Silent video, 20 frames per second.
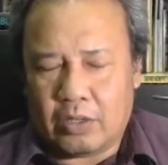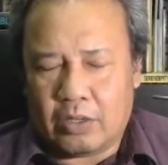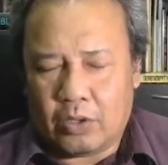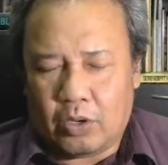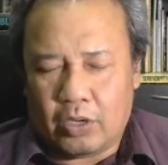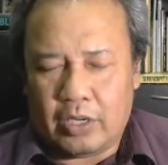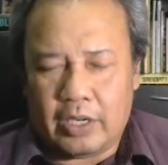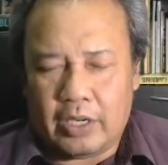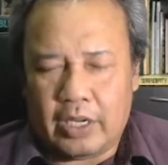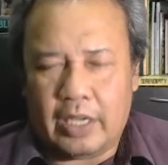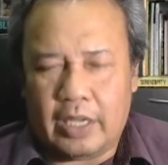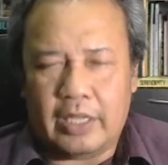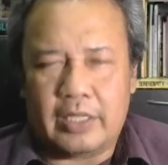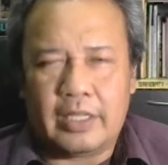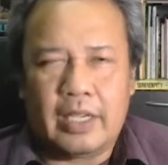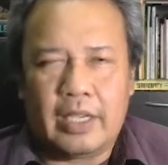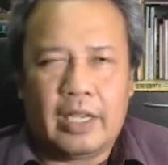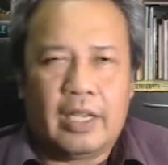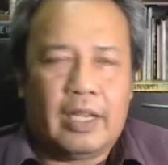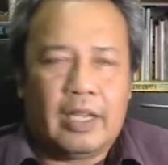
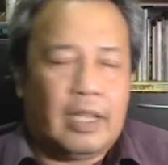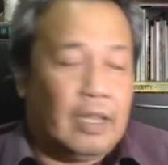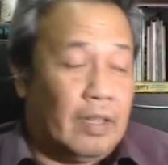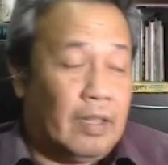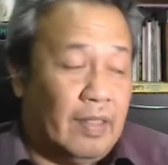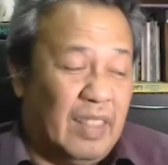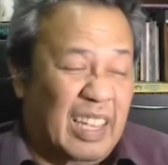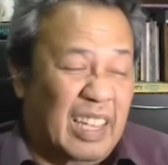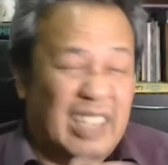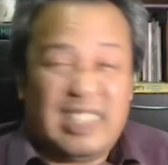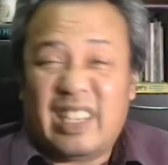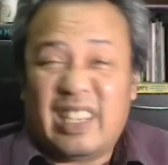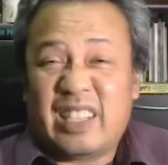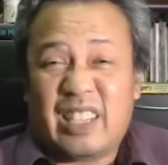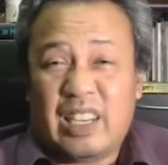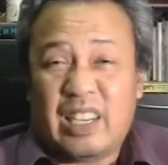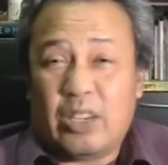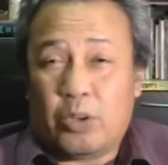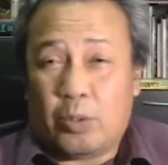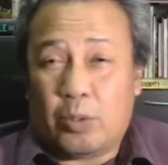colonies, there's
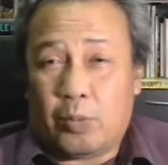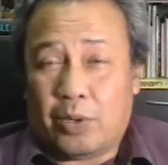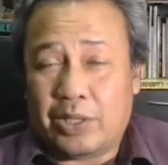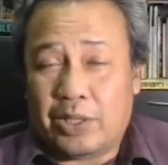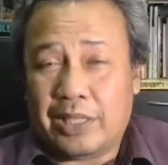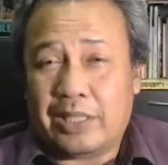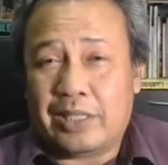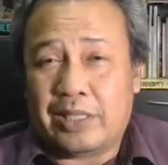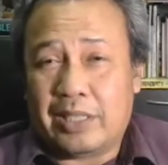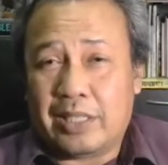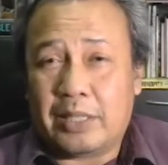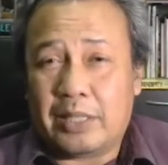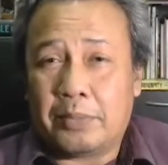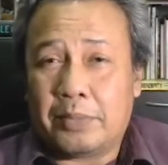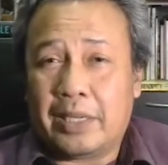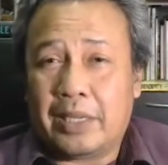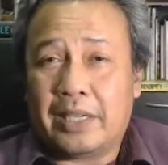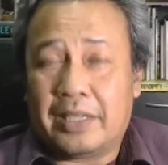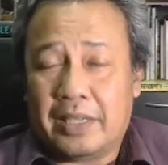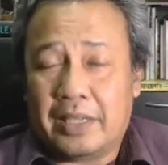actually a robotic system
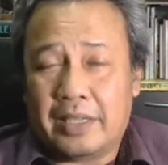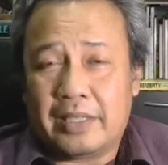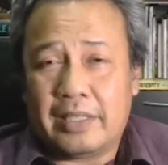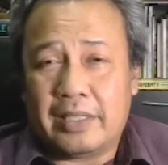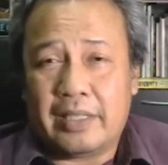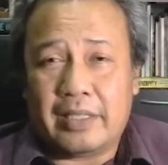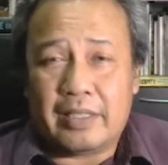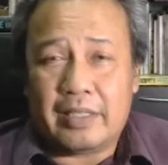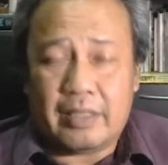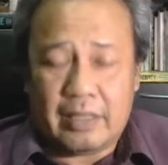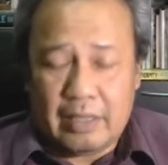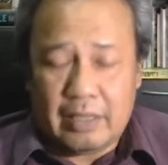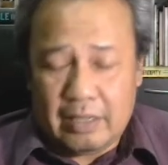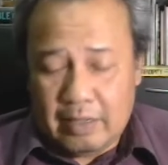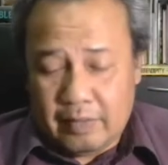that does this.